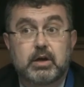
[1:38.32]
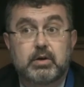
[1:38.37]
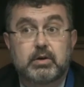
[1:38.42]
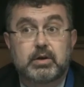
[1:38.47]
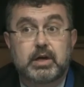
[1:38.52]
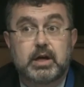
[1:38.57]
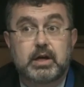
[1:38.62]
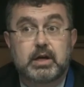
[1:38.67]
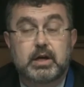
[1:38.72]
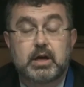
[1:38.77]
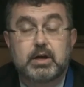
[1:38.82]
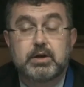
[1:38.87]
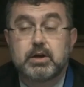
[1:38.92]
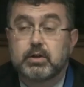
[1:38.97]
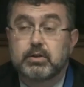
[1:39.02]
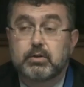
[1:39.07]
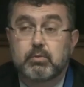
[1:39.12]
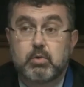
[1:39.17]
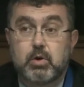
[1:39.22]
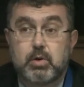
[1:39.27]
Okay?
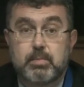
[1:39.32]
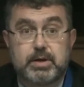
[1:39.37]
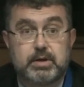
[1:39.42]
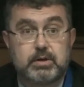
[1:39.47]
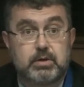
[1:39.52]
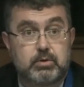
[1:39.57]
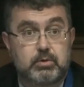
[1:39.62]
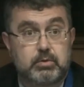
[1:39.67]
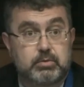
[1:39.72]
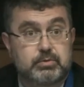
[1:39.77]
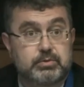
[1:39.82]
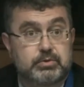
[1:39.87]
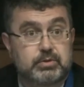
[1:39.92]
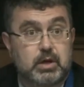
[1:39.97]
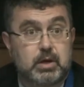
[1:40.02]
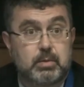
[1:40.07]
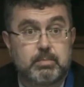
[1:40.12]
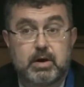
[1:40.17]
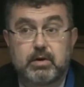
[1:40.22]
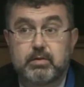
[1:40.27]
Another woman
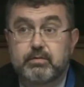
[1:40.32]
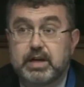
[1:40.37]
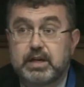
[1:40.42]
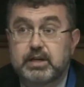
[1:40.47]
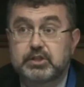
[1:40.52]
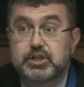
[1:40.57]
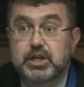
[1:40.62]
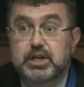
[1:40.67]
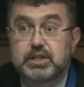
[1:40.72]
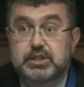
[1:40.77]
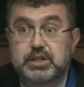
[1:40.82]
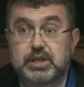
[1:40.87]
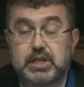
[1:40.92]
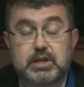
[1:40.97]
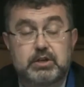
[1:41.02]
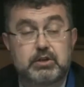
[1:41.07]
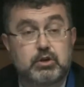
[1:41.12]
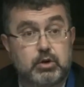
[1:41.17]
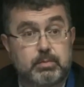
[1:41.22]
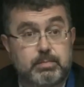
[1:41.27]
who's above age
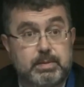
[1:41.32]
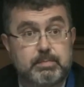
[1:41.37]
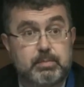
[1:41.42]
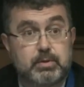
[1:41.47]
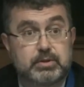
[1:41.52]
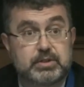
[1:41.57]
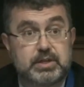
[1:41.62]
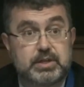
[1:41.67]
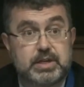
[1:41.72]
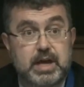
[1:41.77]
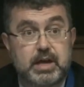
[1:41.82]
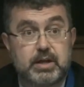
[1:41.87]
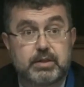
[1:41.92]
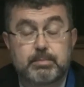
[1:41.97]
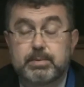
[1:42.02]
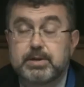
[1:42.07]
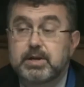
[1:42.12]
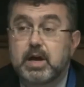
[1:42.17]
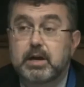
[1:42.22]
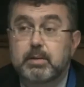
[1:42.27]
18 could be put to
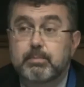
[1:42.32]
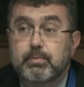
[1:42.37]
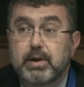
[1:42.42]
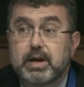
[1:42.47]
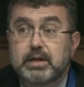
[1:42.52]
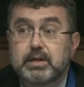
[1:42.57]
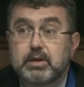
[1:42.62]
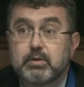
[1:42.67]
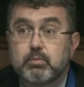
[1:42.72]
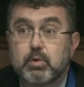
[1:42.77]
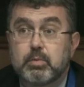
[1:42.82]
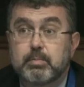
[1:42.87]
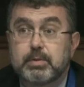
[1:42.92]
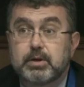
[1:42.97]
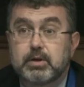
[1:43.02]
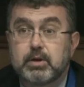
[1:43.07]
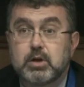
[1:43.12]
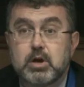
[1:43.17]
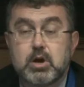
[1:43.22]
death, but not a pregnant woman.